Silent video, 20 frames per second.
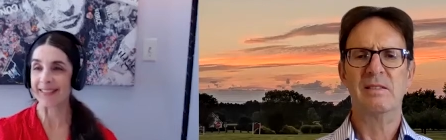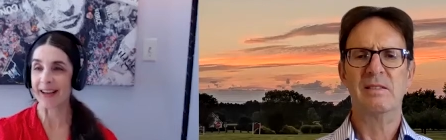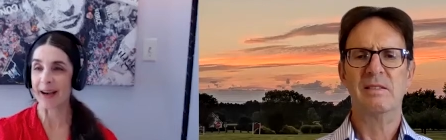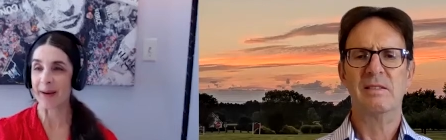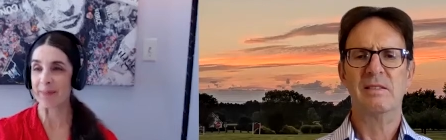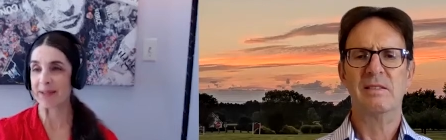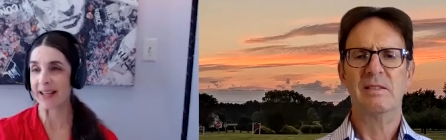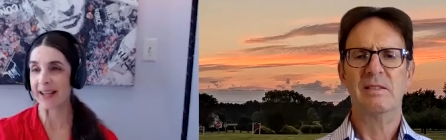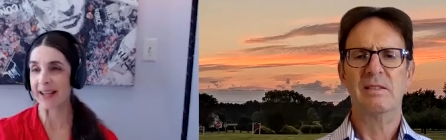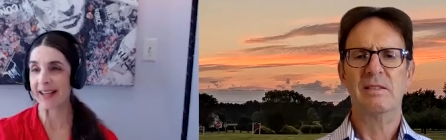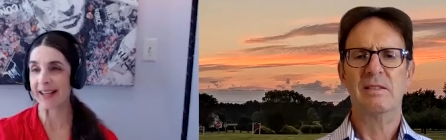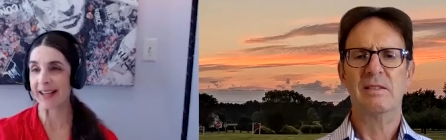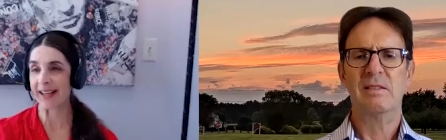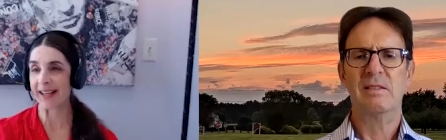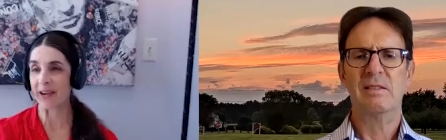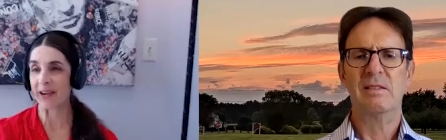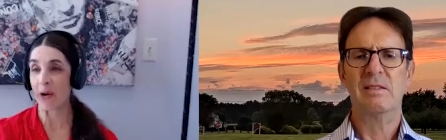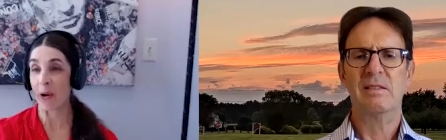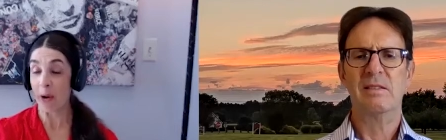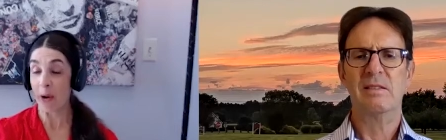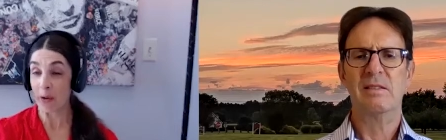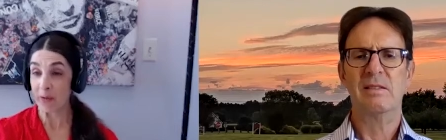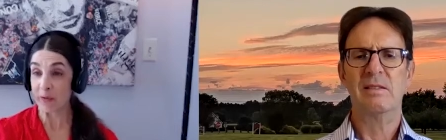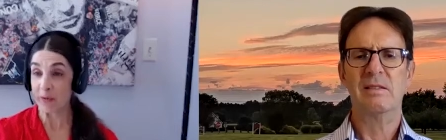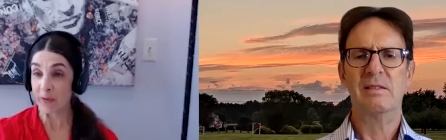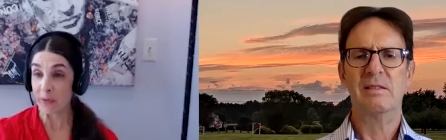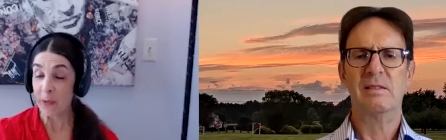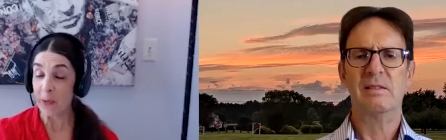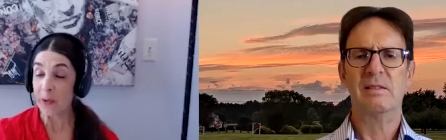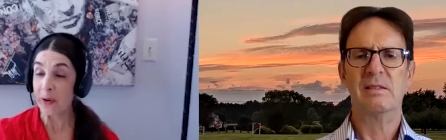Speaker 1: updating all
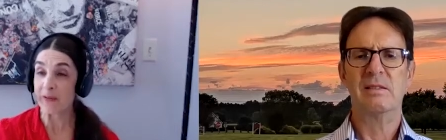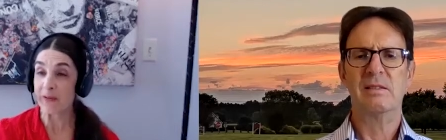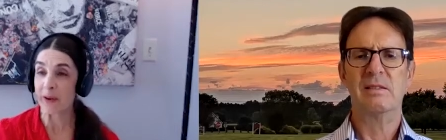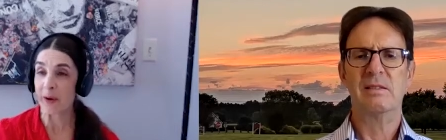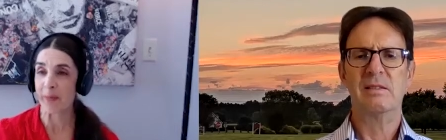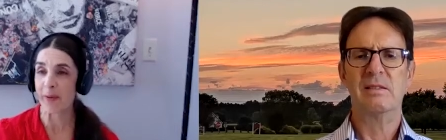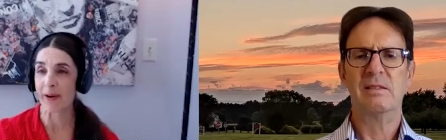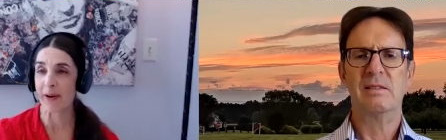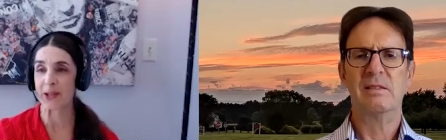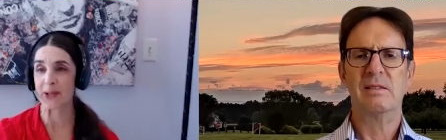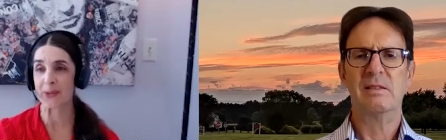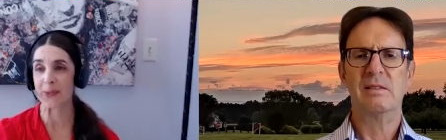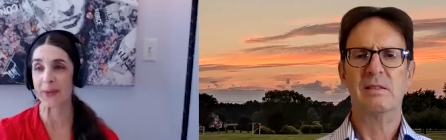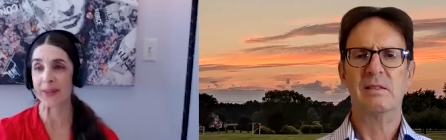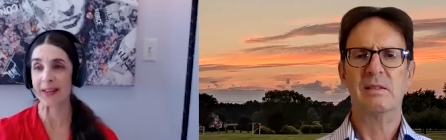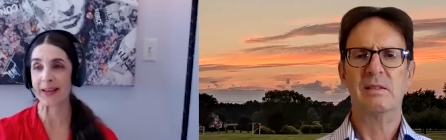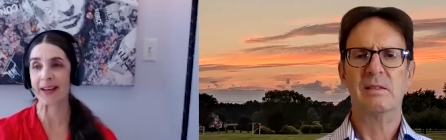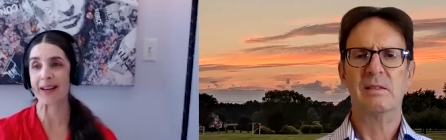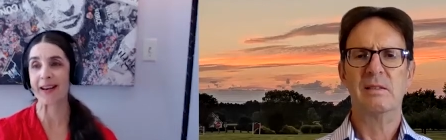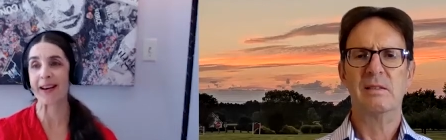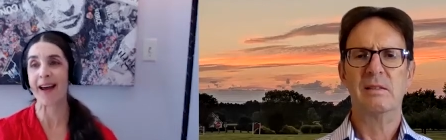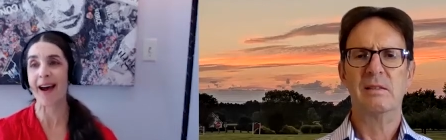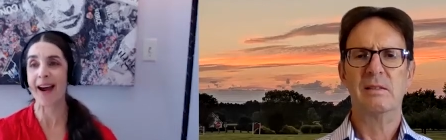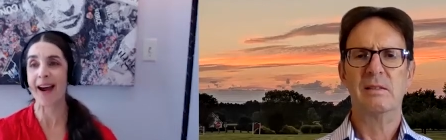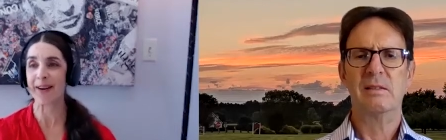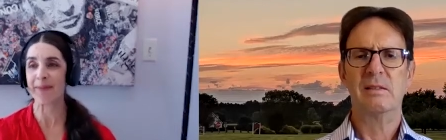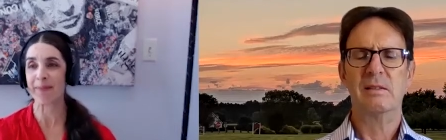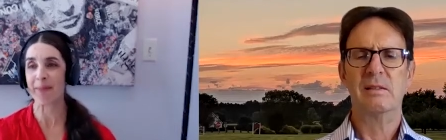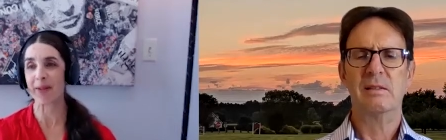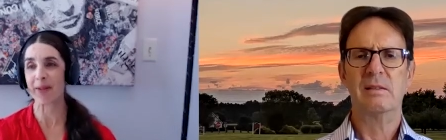four of your books within a
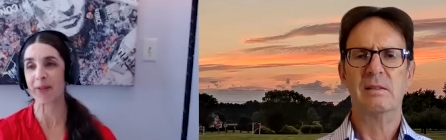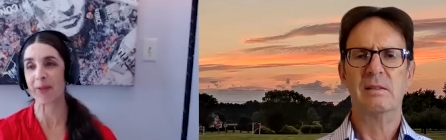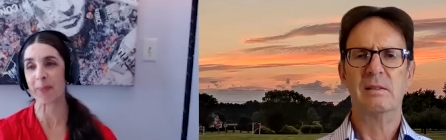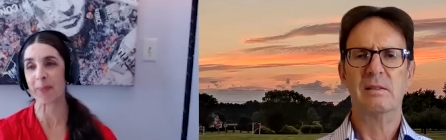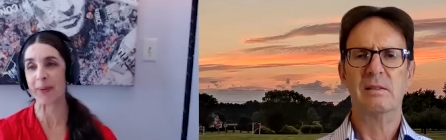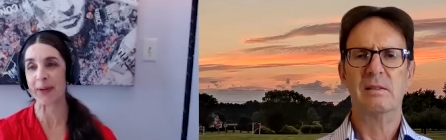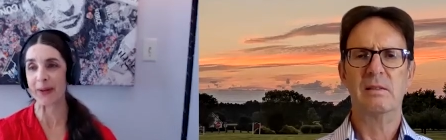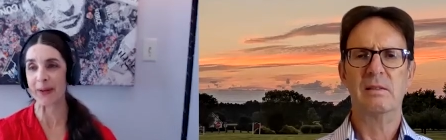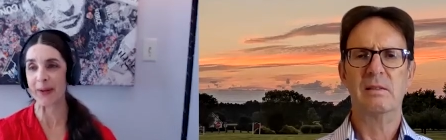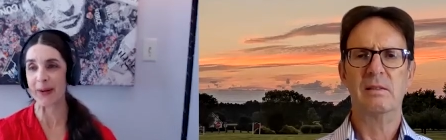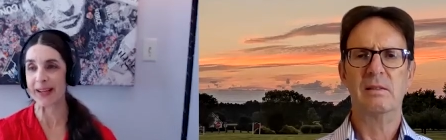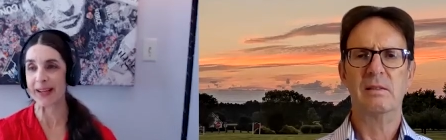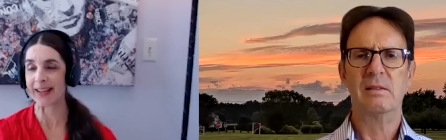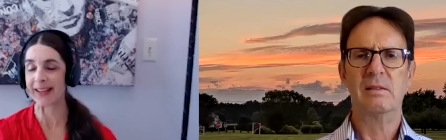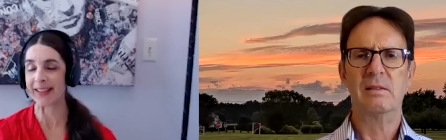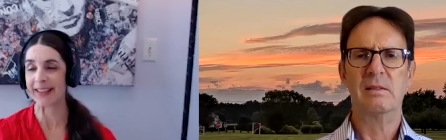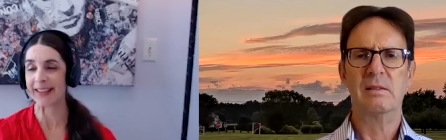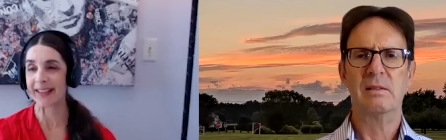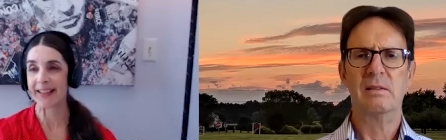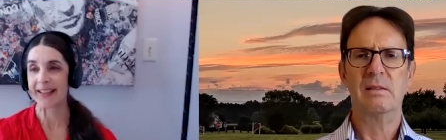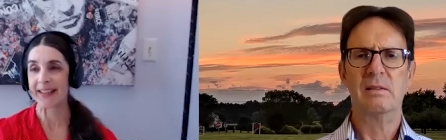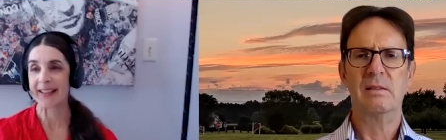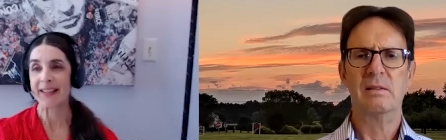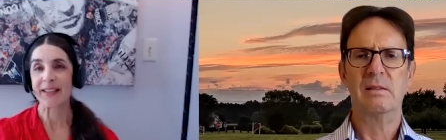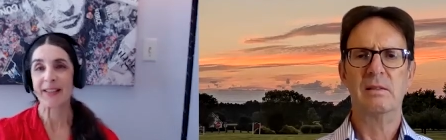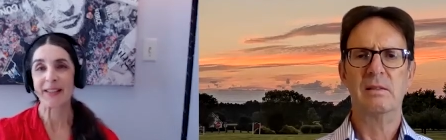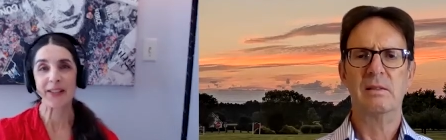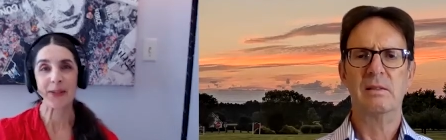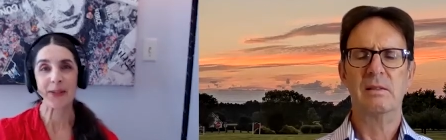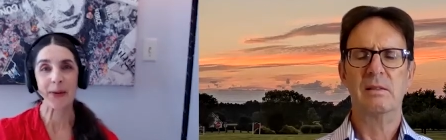nine month period.
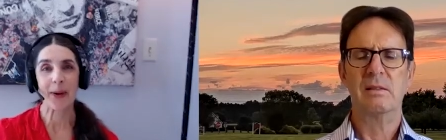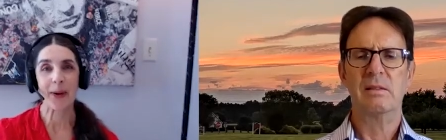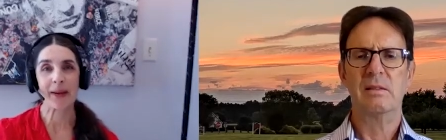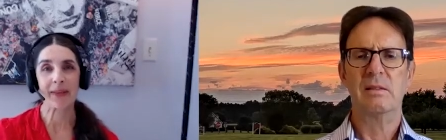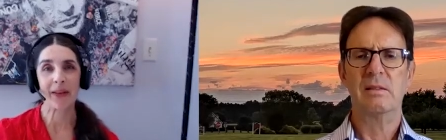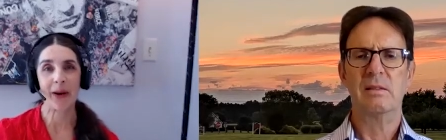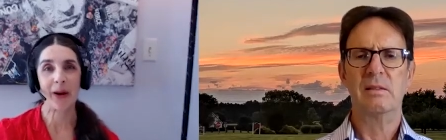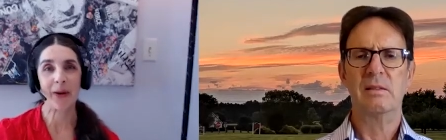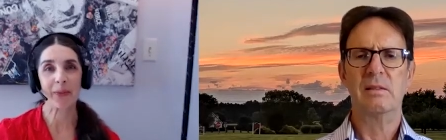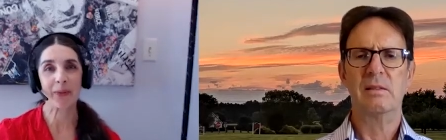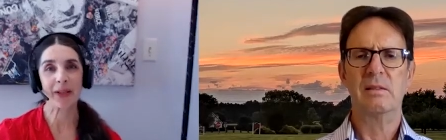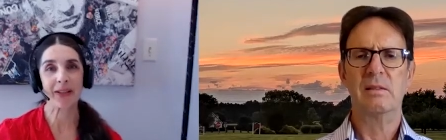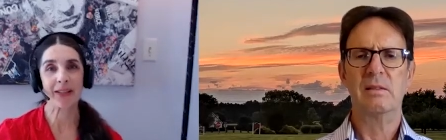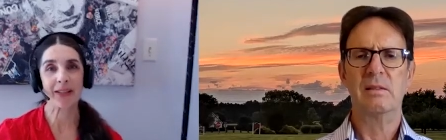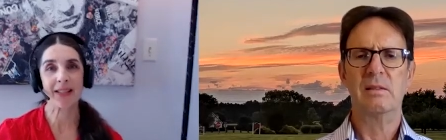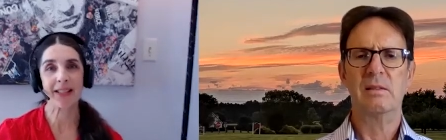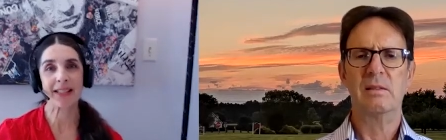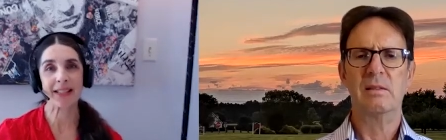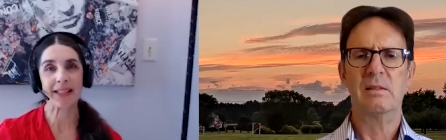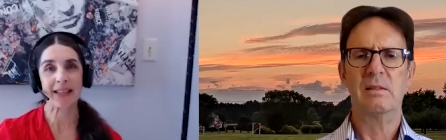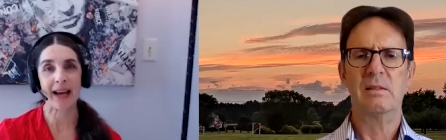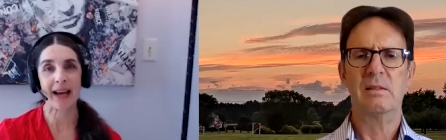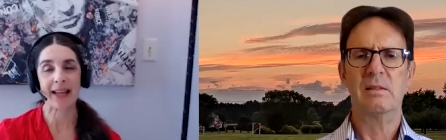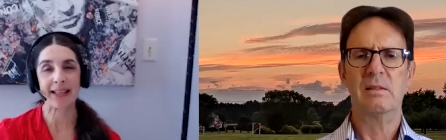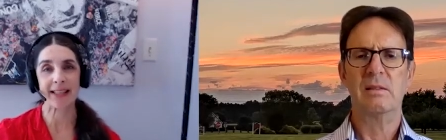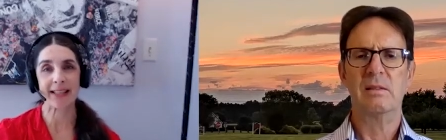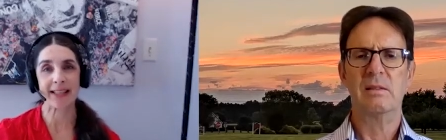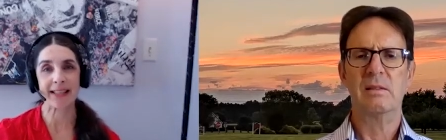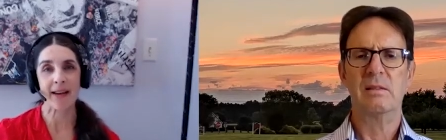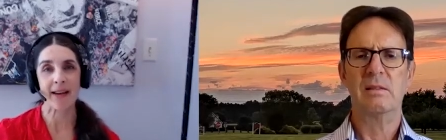So I thought we could
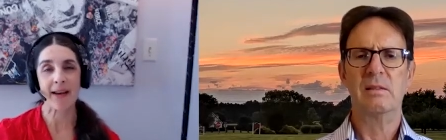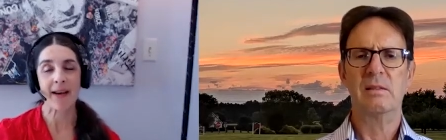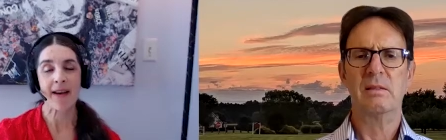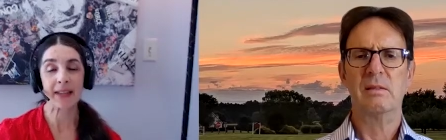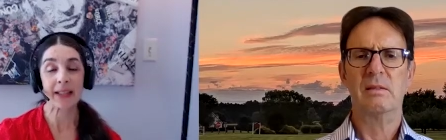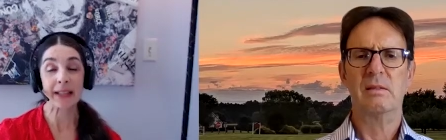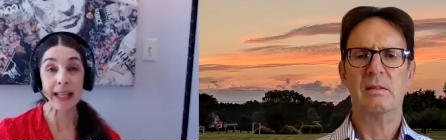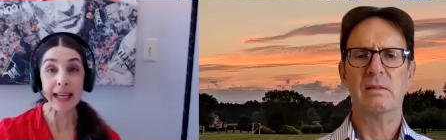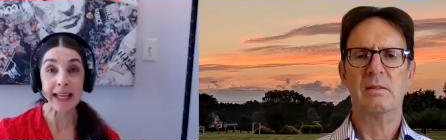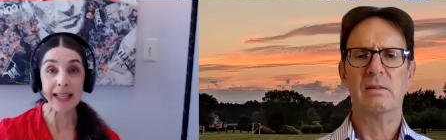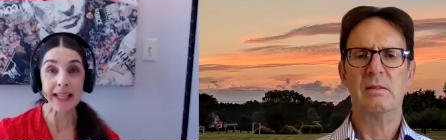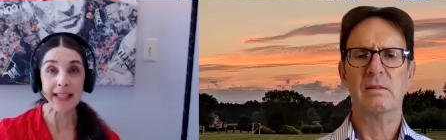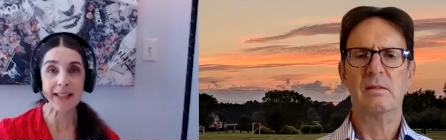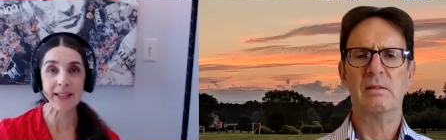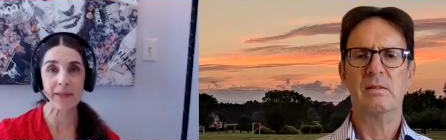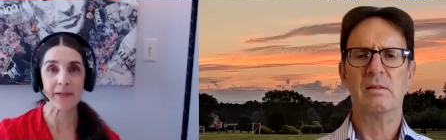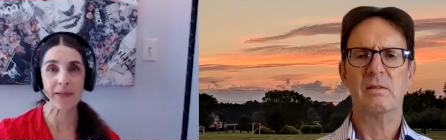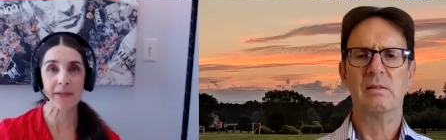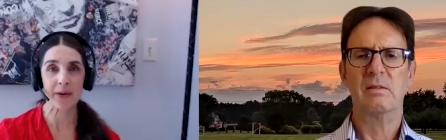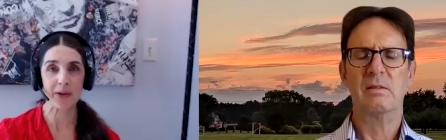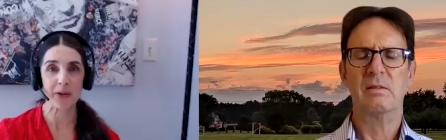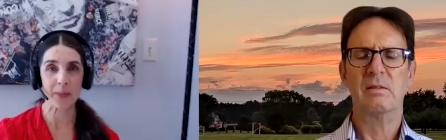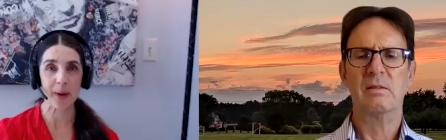discuss the latest of those